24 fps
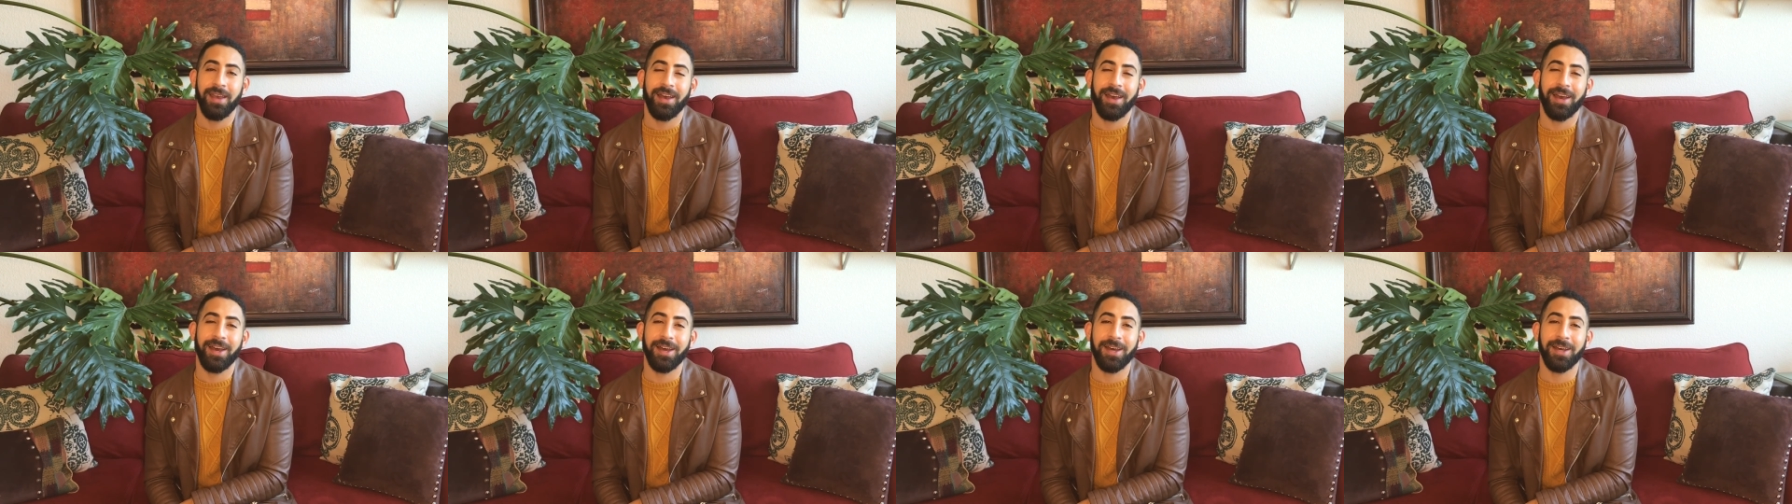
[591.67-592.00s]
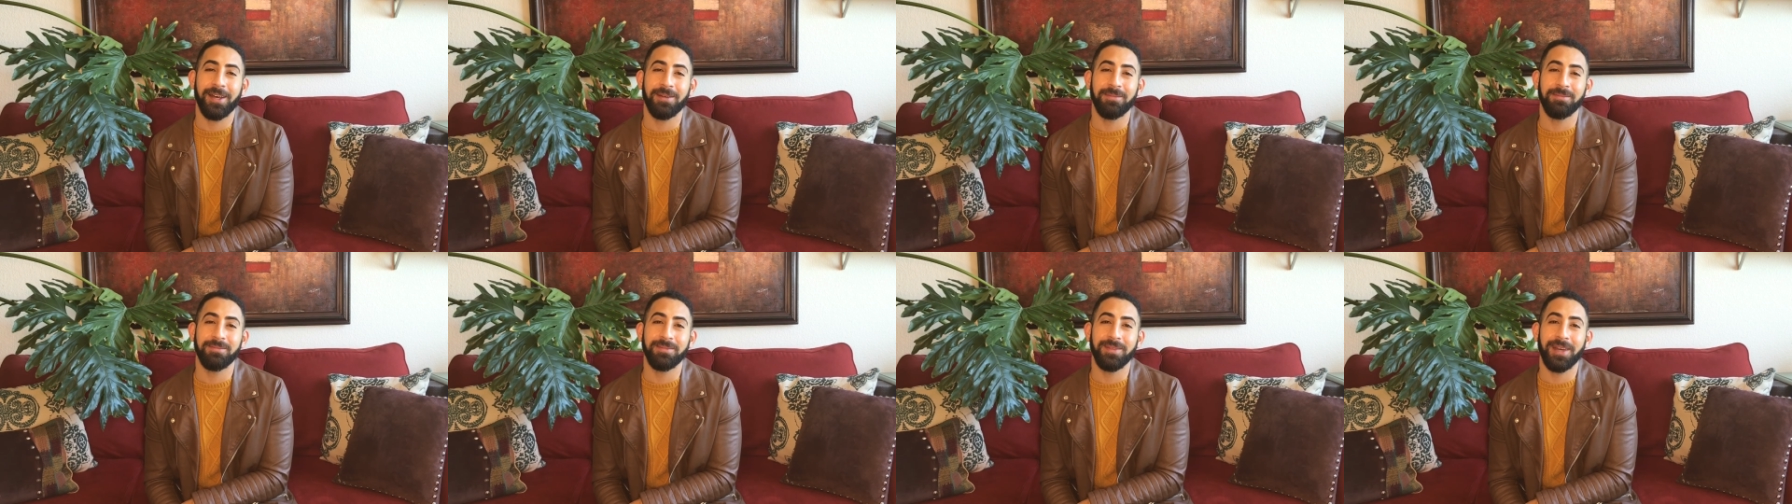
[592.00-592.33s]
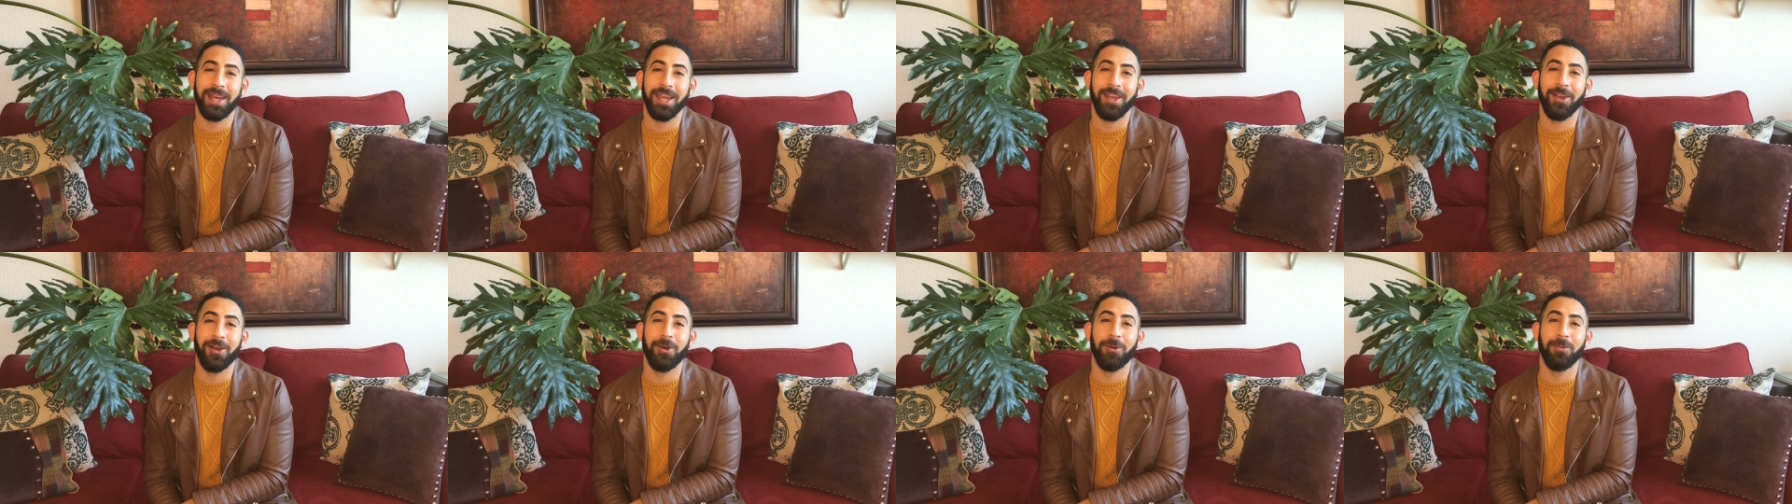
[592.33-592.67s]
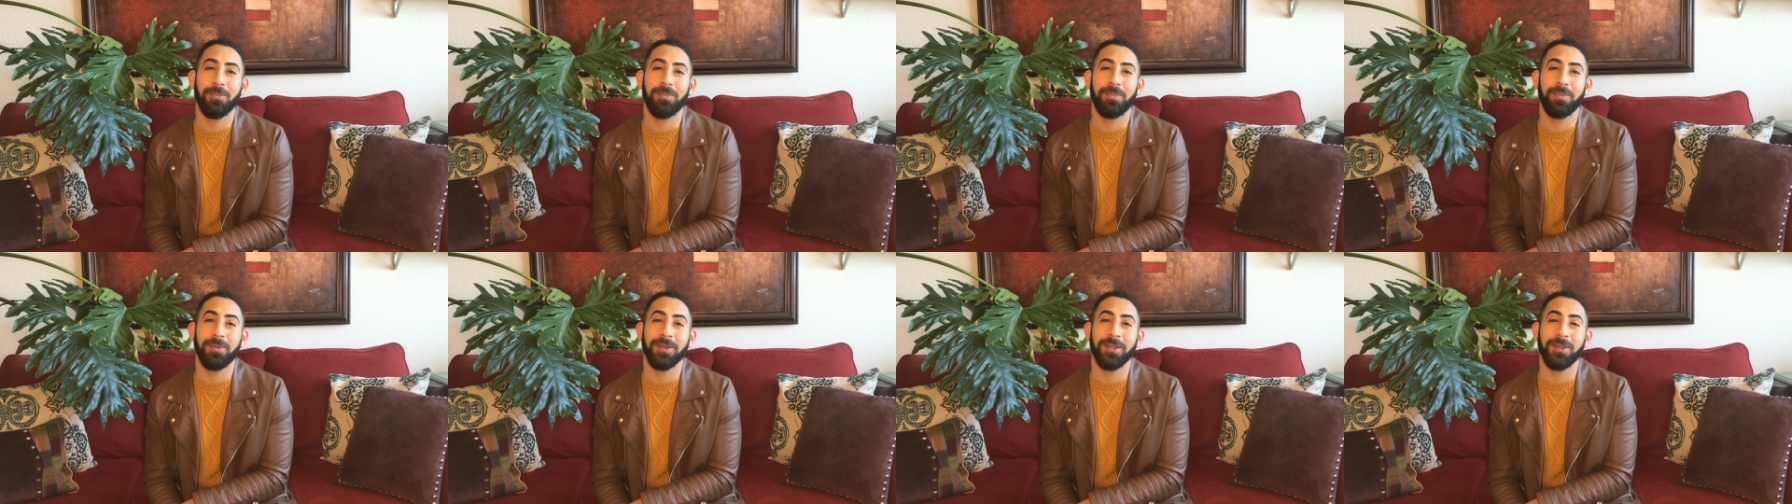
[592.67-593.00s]
Um, I
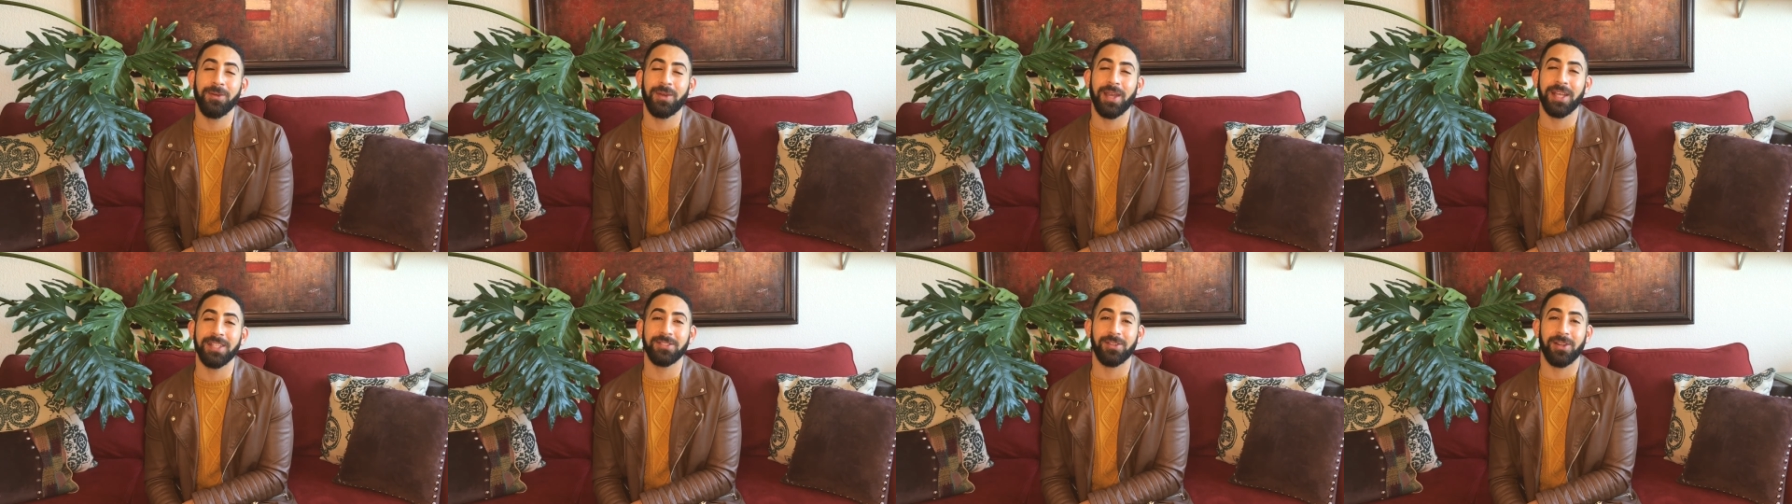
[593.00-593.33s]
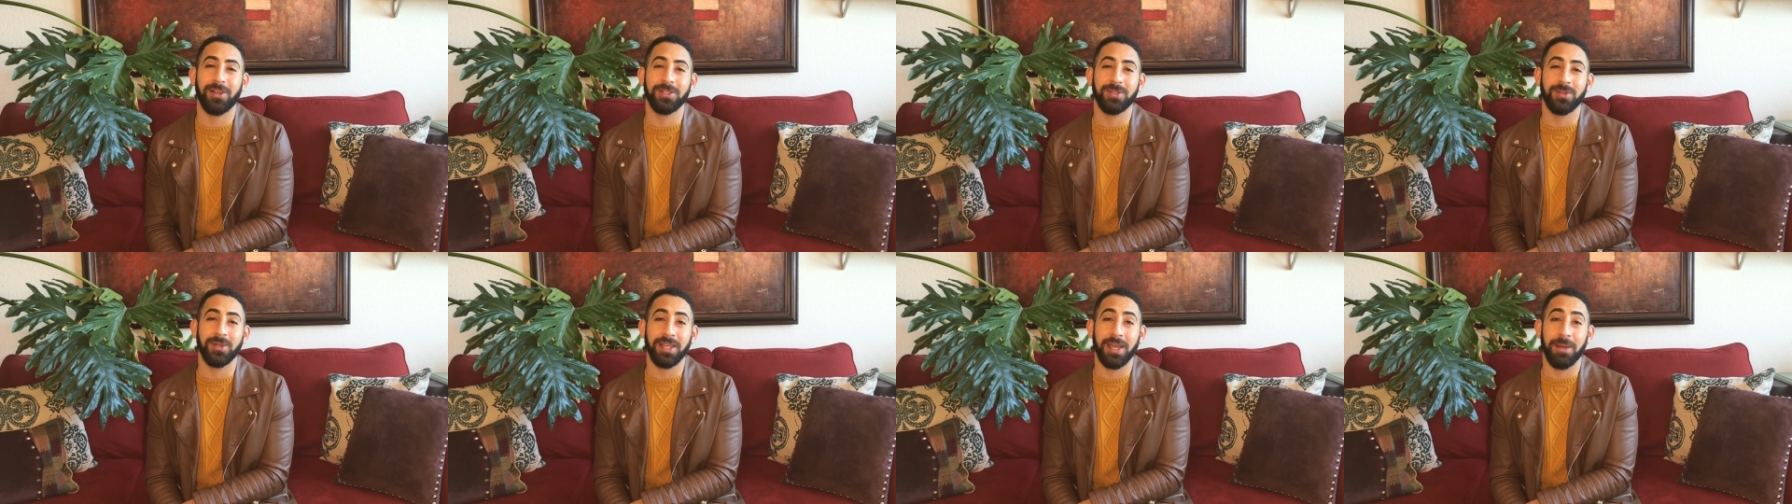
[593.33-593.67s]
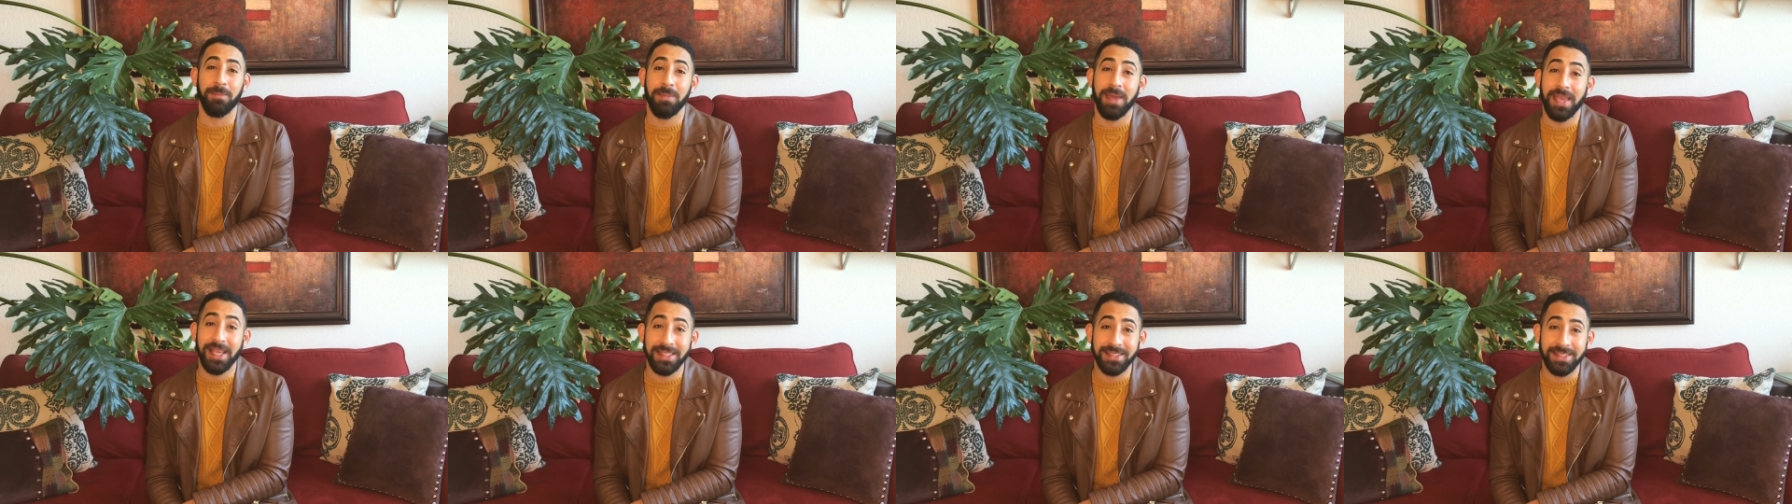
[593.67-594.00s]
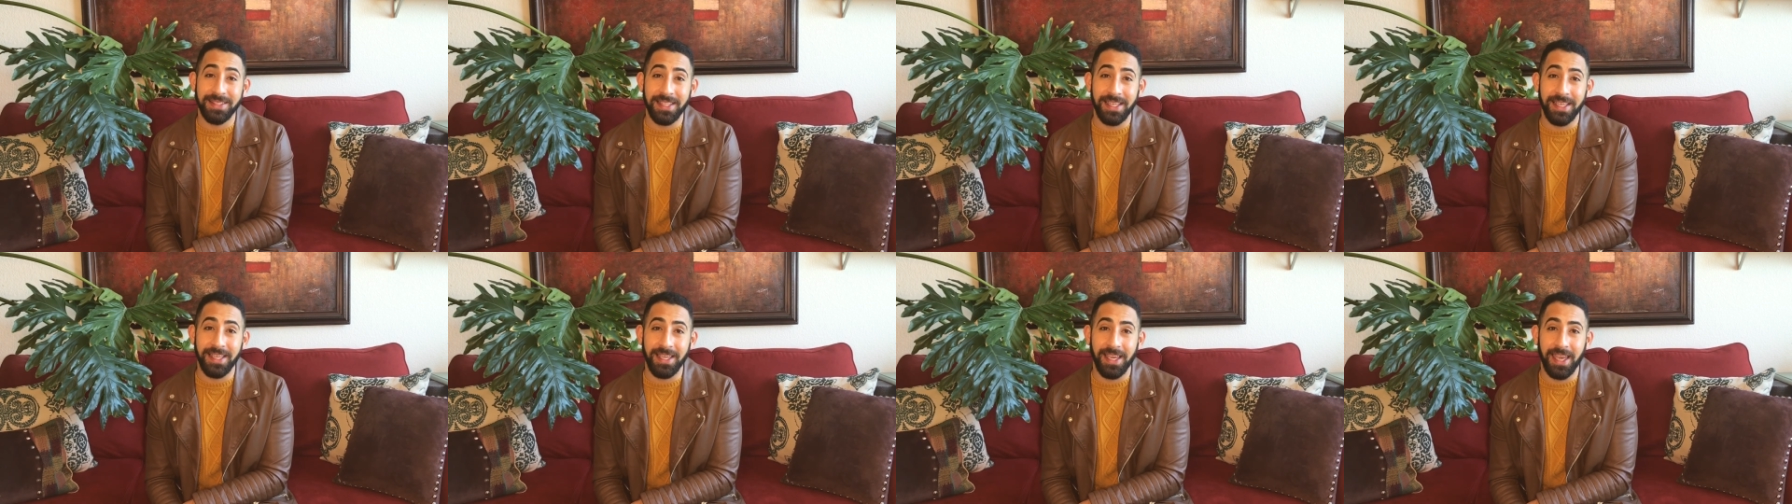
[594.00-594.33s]
hope you guys are all doing
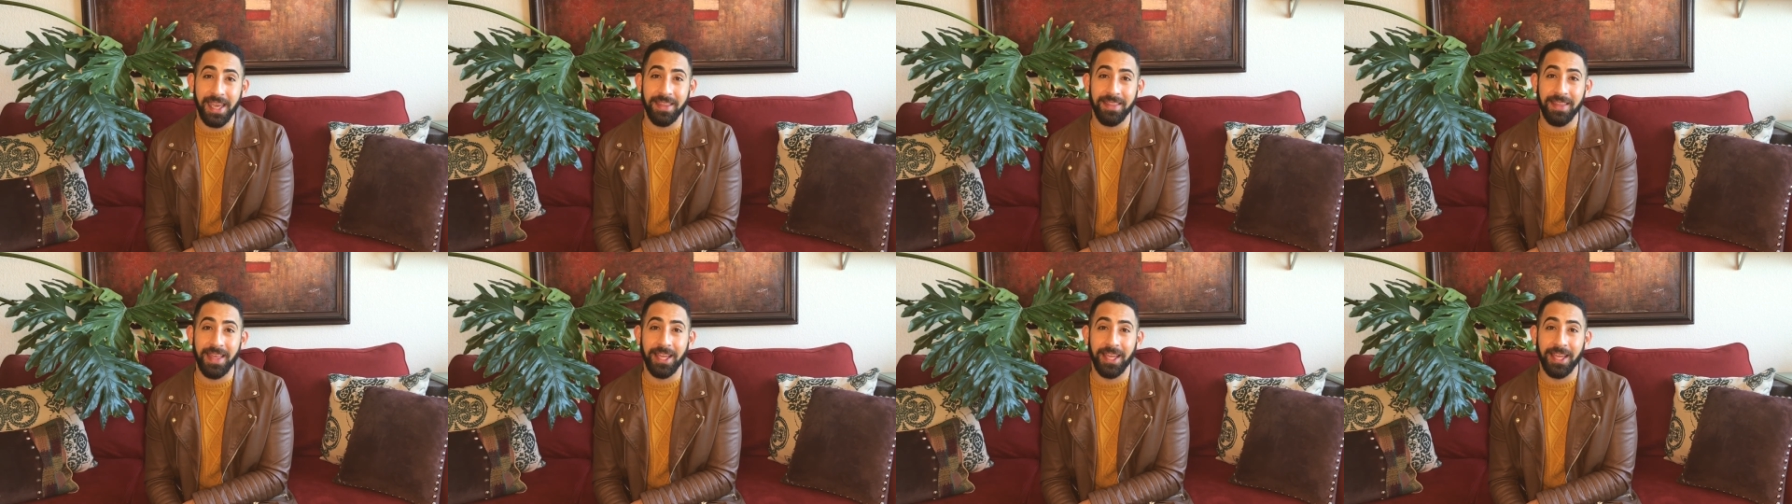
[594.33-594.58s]
amazing and